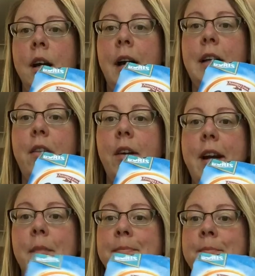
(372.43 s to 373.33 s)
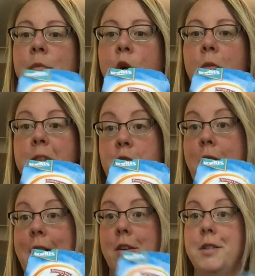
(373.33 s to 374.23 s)
Another item, Goldfish
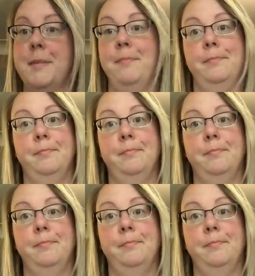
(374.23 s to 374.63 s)
Crackers.